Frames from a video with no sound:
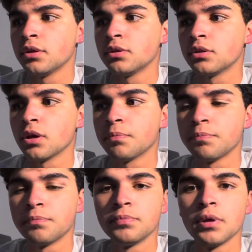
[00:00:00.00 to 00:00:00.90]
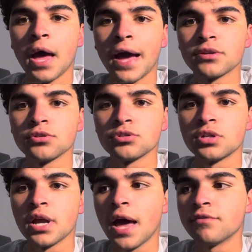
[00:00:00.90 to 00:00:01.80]
the actors did
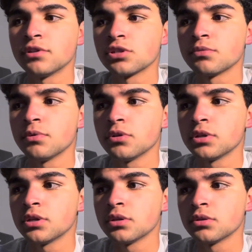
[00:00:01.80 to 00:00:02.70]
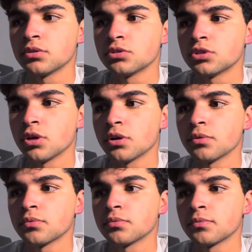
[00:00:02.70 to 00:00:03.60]
not have a disability,
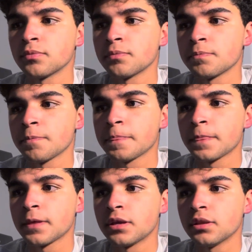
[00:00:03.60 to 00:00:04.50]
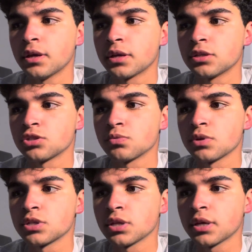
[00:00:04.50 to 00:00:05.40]
so like it just
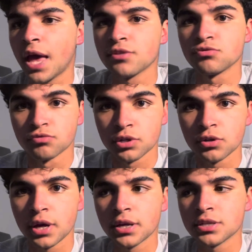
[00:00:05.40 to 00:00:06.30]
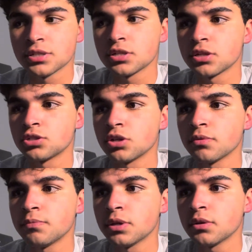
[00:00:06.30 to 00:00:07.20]
wasn't like as real, I guess, as it should
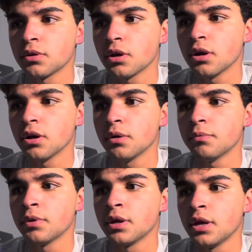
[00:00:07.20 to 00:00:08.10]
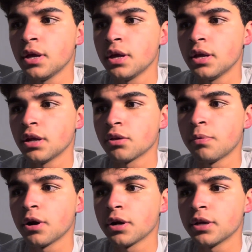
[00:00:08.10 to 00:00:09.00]
have been. Another
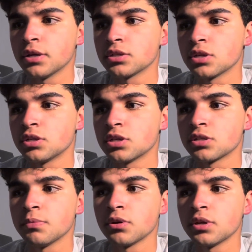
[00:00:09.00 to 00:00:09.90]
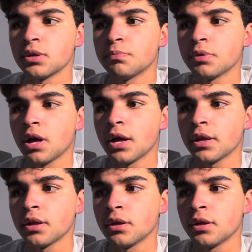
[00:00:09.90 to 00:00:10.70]
part is the disability plot.